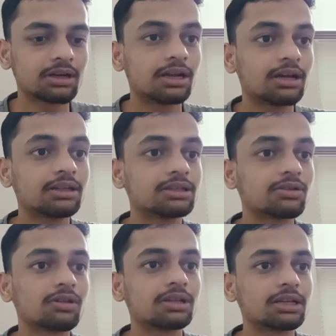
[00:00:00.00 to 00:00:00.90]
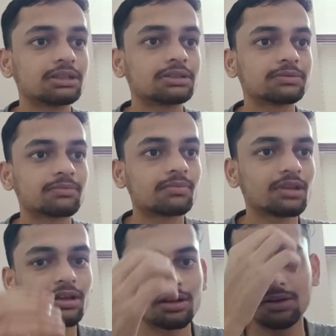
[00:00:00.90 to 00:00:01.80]
clear these all things.
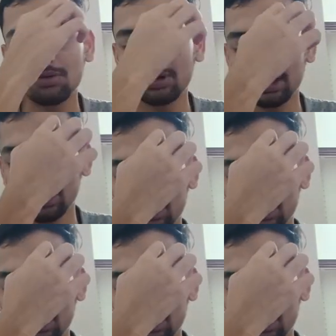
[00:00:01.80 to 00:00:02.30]
Okay,